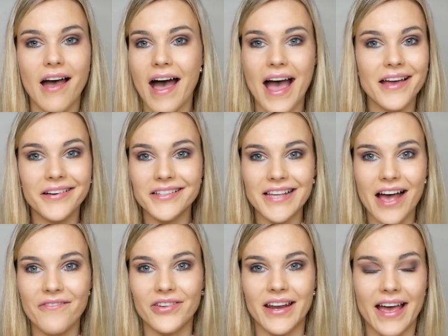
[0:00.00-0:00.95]
I ain't got
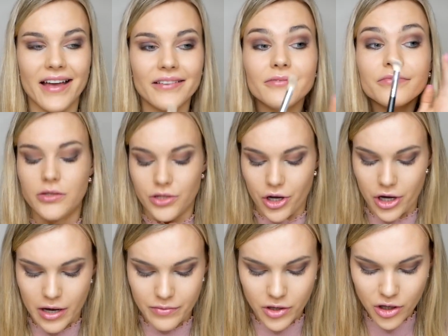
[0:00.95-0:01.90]
time for that. So
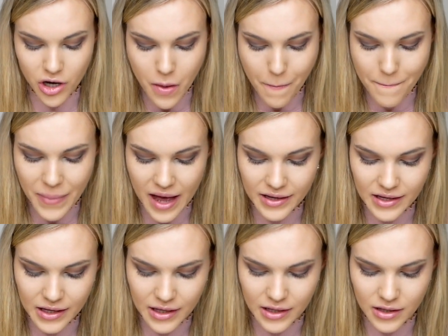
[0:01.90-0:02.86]
I'm gonna go
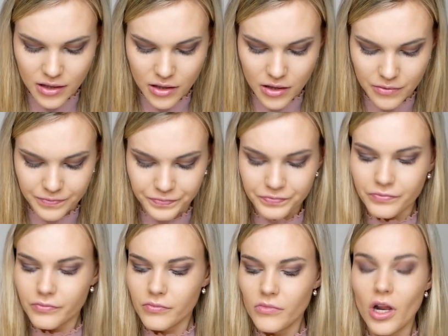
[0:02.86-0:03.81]
back in
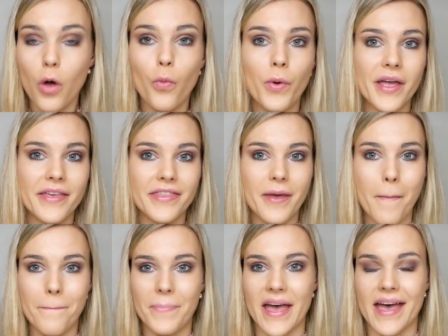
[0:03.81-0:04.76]

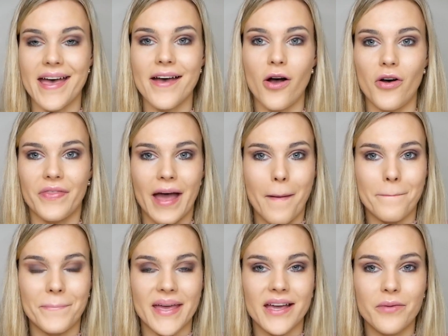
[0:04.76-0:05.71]
with Bare on
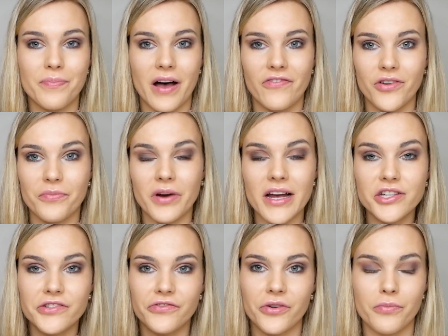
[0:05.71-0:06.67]
that big buffer
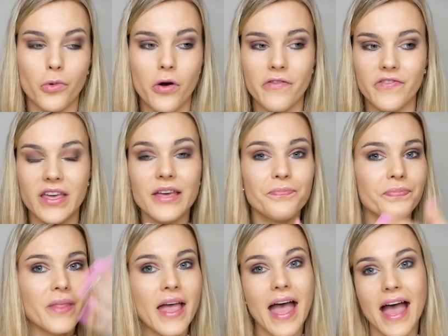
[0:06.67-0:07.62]
brush from Morphe
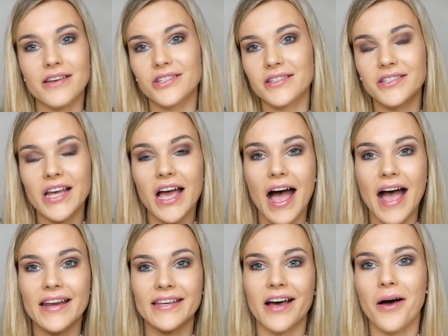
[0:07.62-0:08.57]
and just
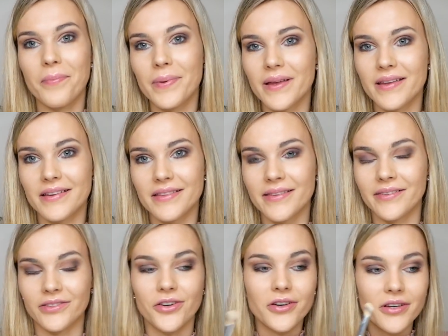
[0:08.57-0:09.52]
tidy up the
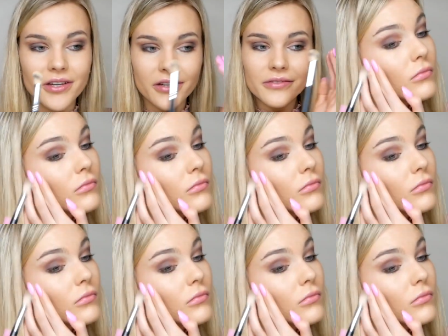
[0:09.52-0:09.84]
look.